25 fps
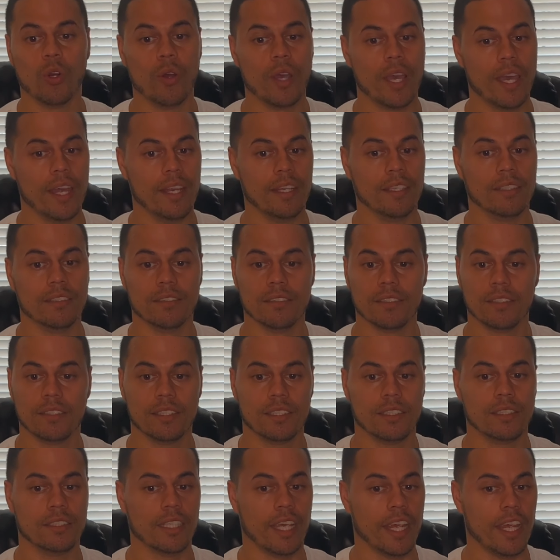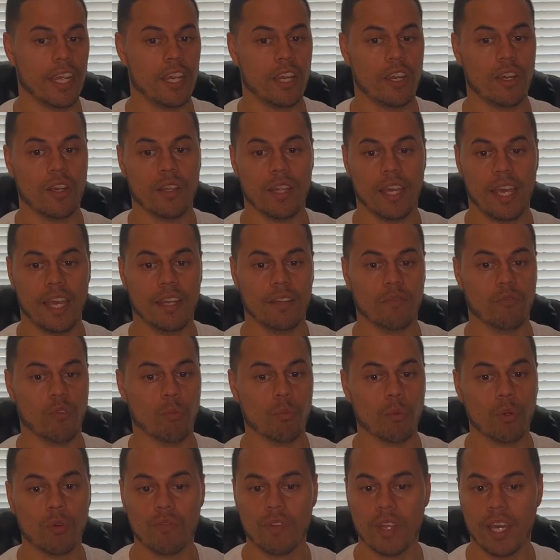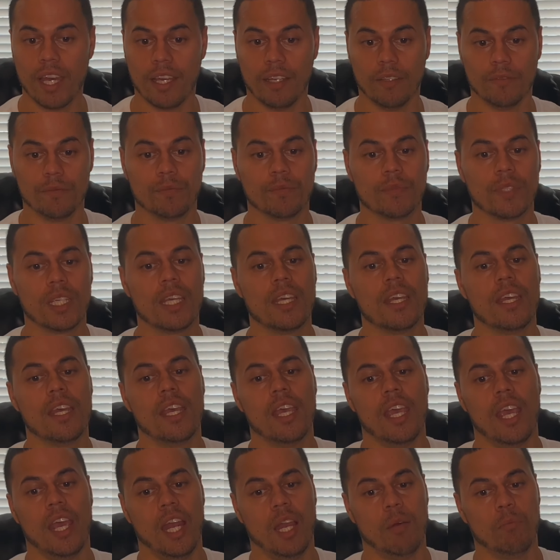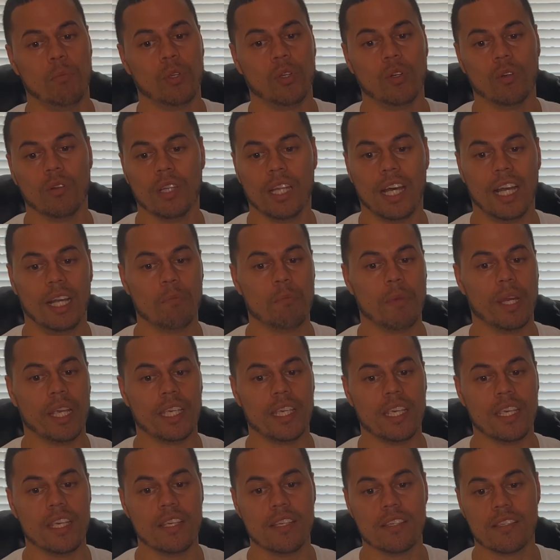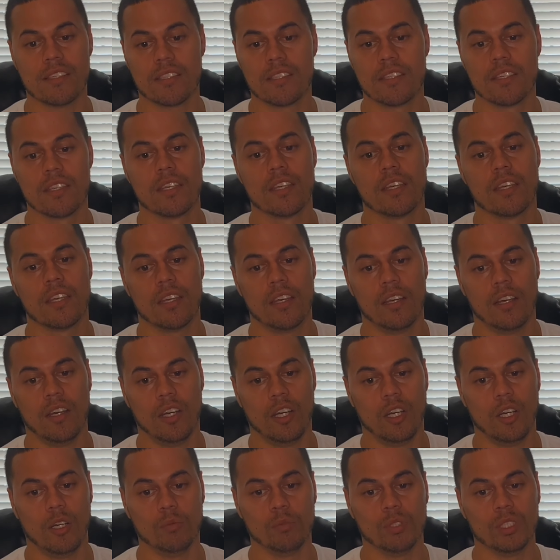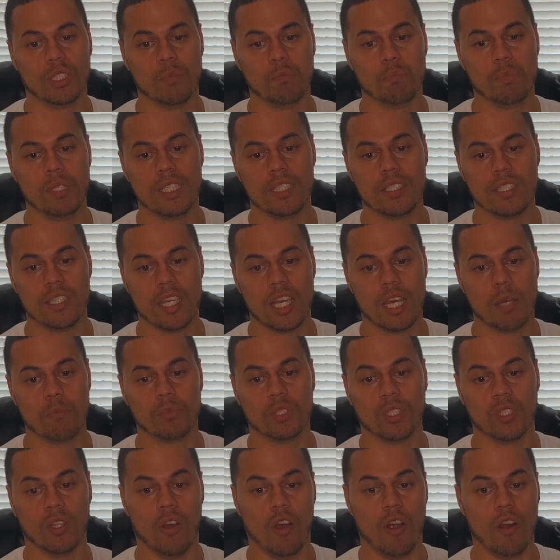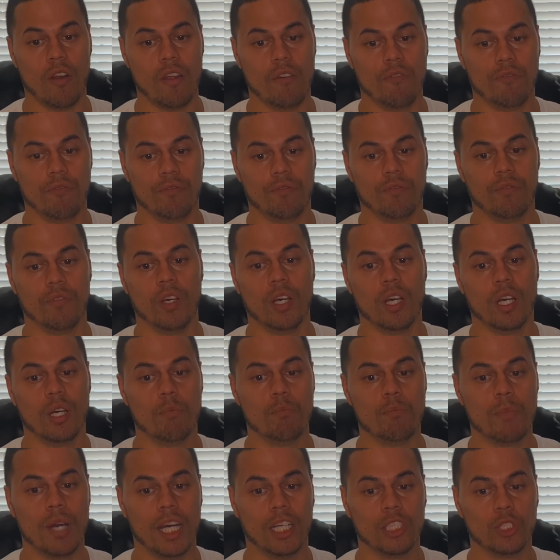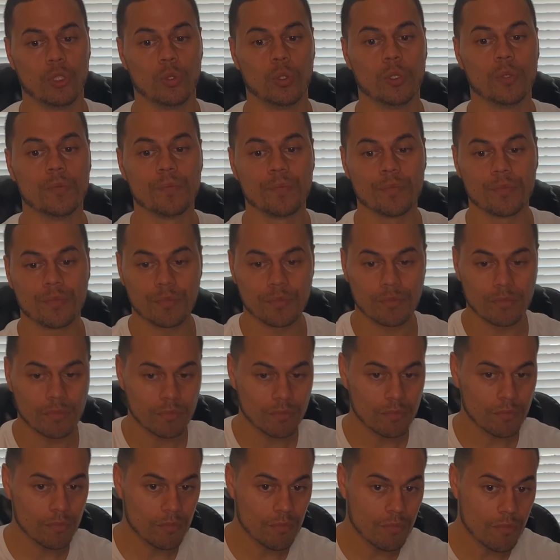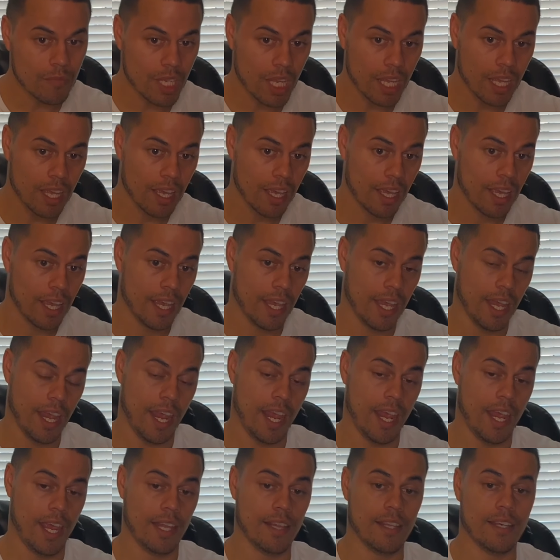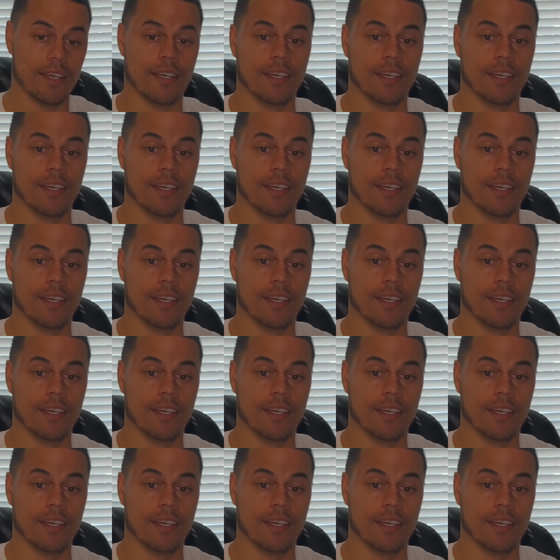ahead and take care of that and remove that, and I'm gonna go lock my keys to the PCM, to the RF hub module, and